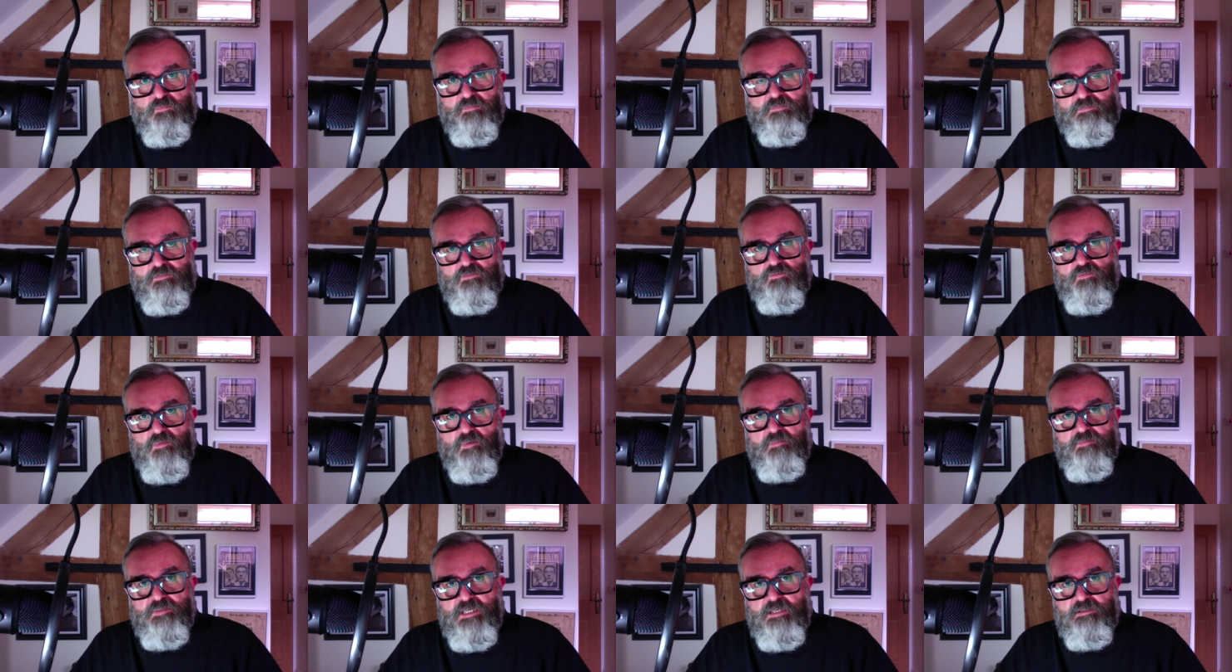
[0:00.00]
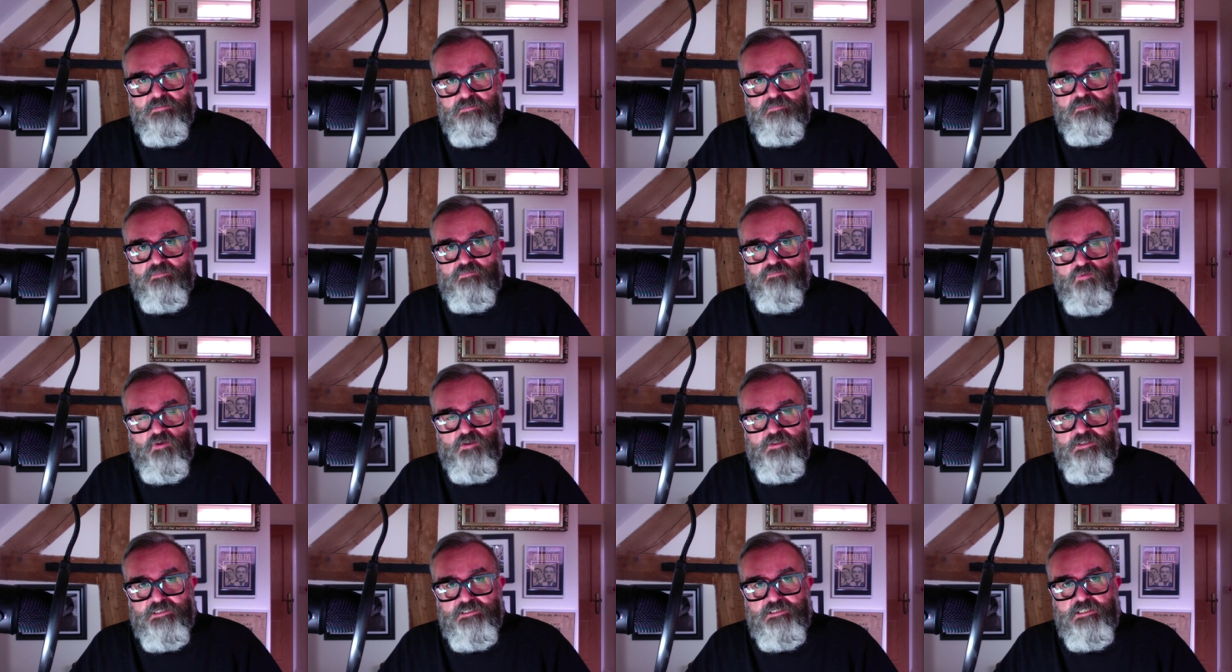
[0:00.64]
Do you remember that
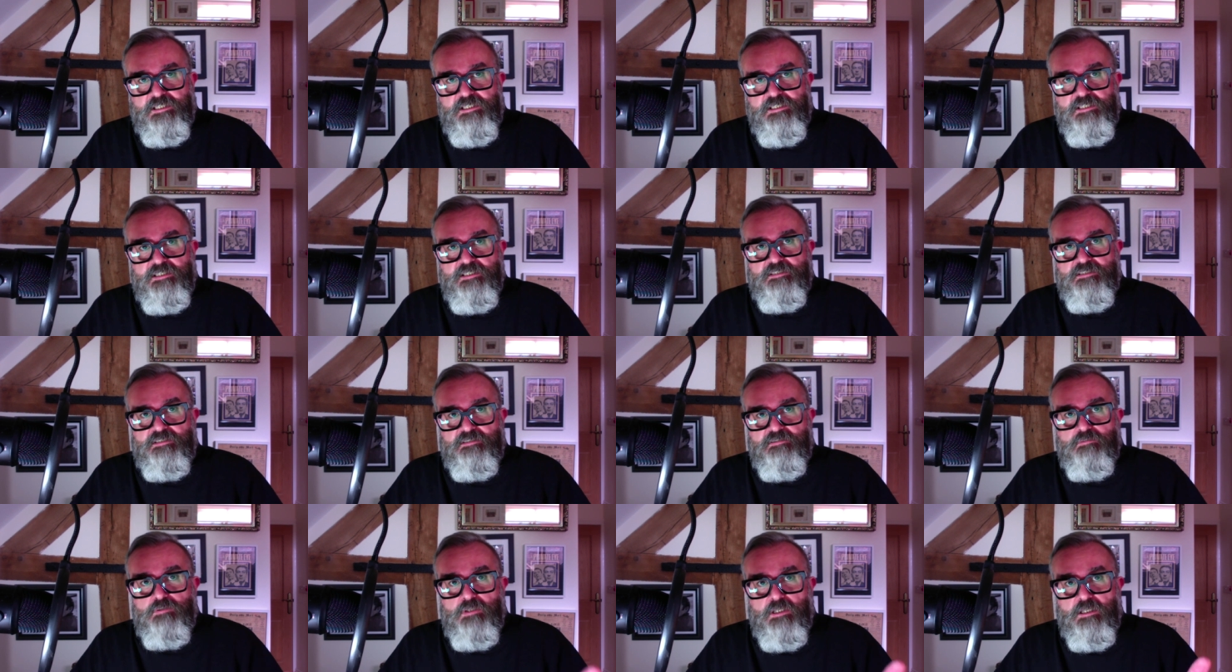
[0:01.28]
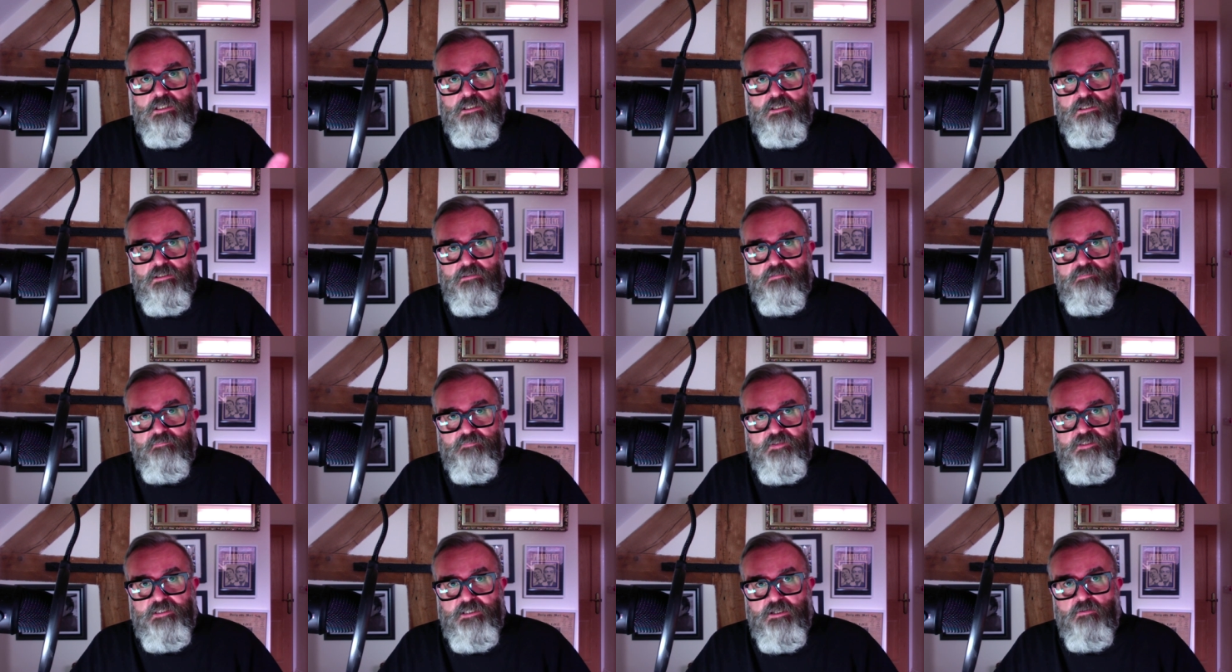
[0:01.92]
rather tedious
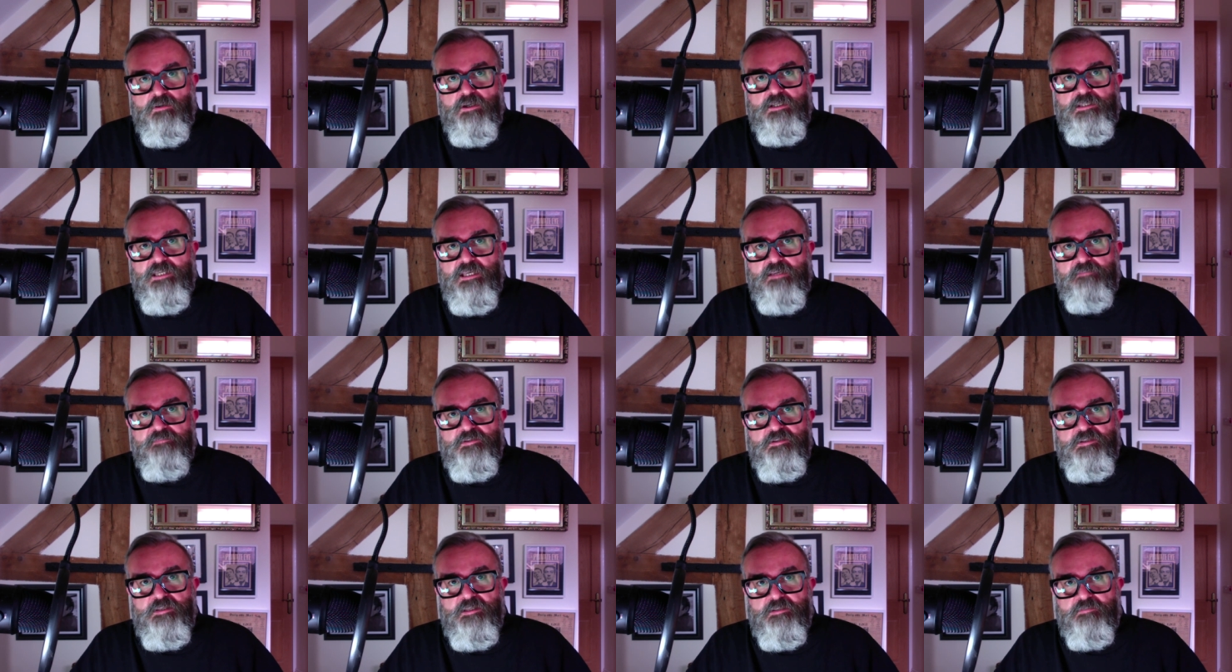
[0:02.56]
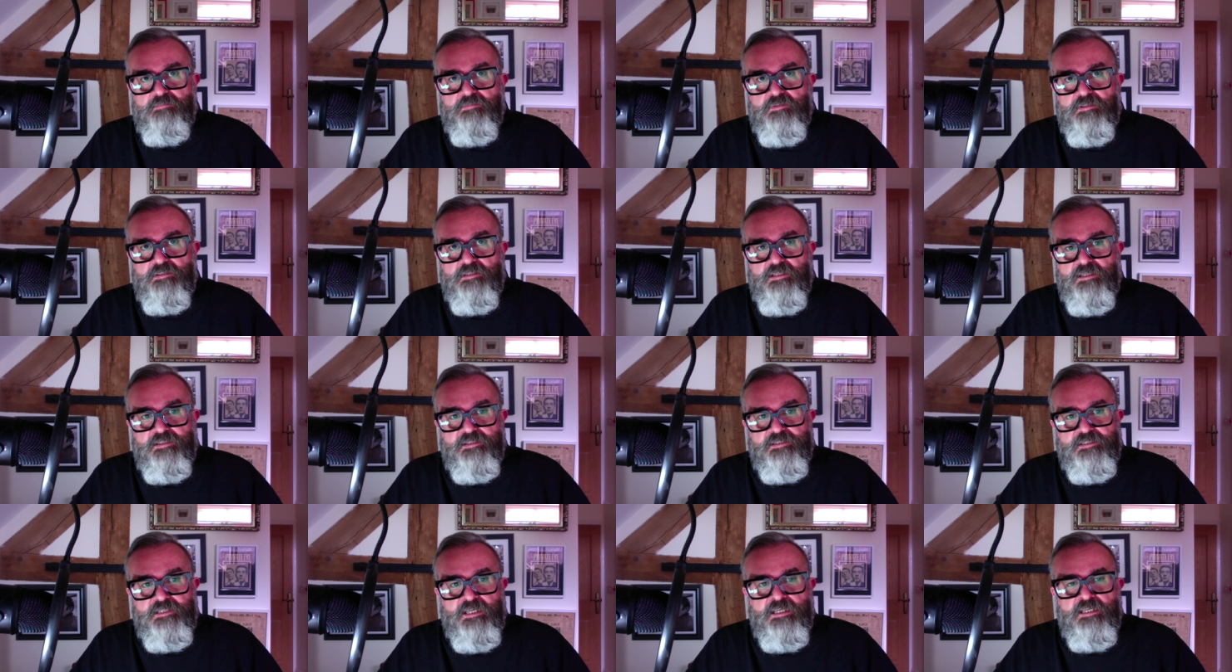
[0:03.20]
video I gave you the
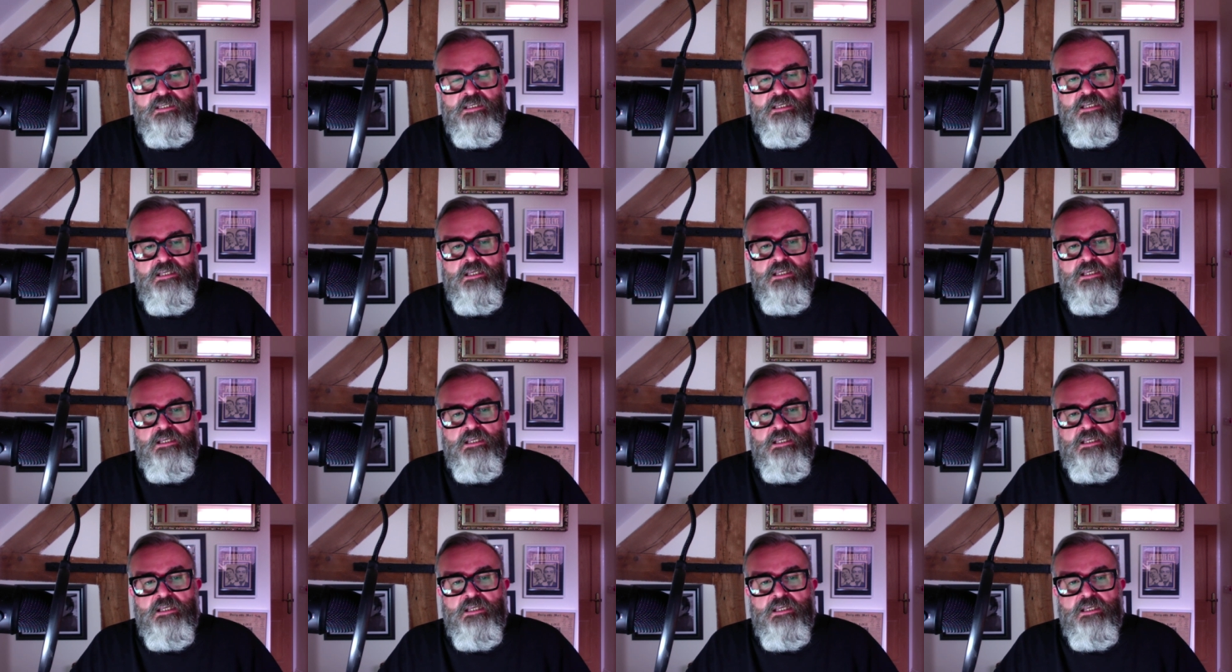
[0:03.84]
other day?